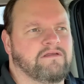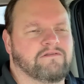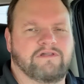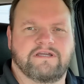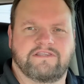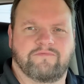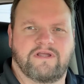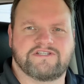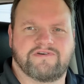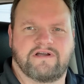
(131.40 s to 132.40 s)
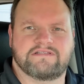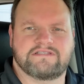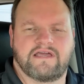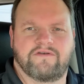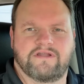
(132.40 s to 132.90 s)
Look at the
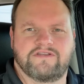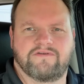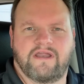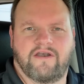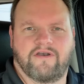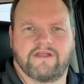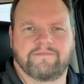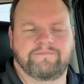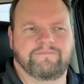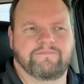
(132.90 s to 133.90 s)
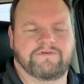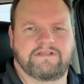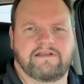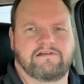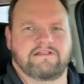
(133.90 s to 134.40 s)
restaurants that are in your area,
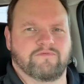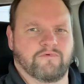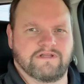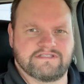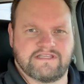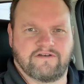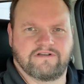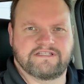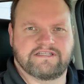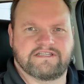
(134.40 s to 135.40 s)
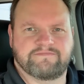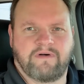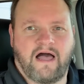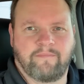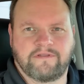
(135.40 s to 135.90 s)
particularly the ones that are listed as
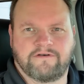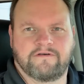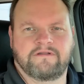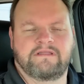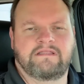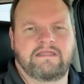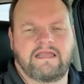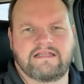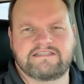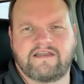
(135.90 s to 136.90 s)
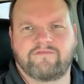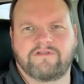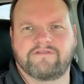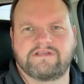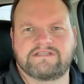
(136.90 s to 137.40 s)
popular. And
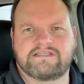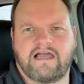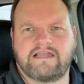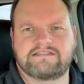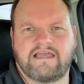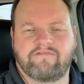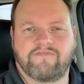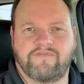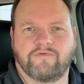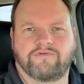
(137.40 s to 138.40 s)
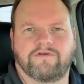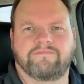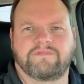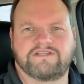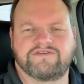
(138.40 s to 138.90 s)
several of these sites have a filter
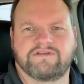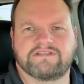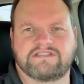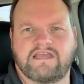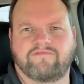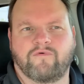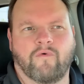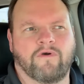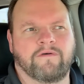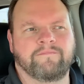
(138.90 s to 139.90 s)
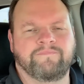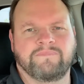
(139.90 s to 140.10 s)
that you can set for